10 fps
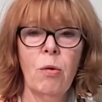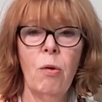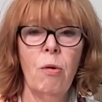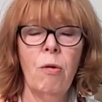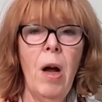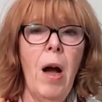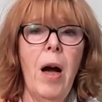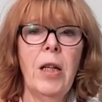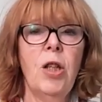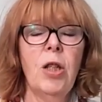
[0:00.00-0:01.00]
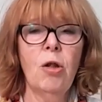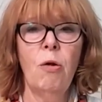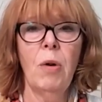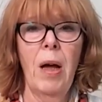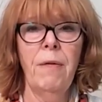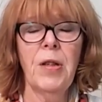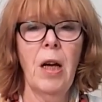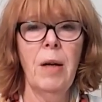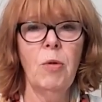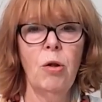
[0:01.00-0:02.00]
or I just don't have
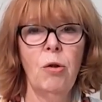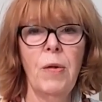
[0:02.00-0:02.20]
time to do